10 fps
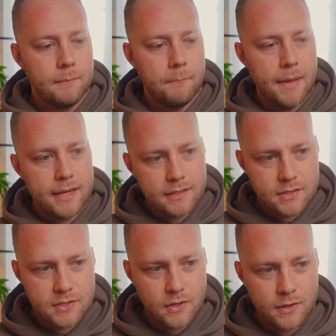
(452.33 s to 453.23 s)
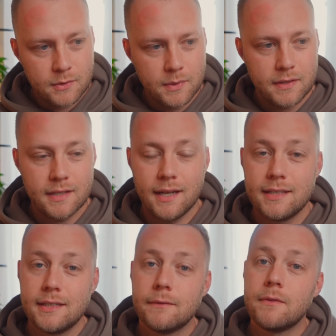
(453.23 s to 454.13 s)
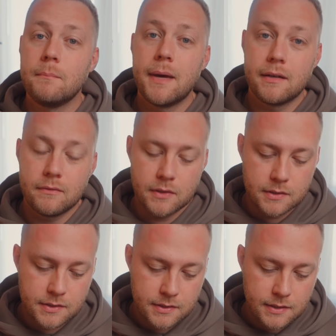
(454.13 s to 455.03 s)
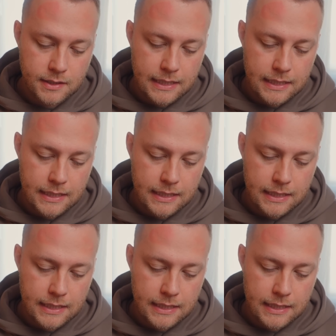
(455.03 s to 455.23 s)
Meta started with the idea of the metaverse.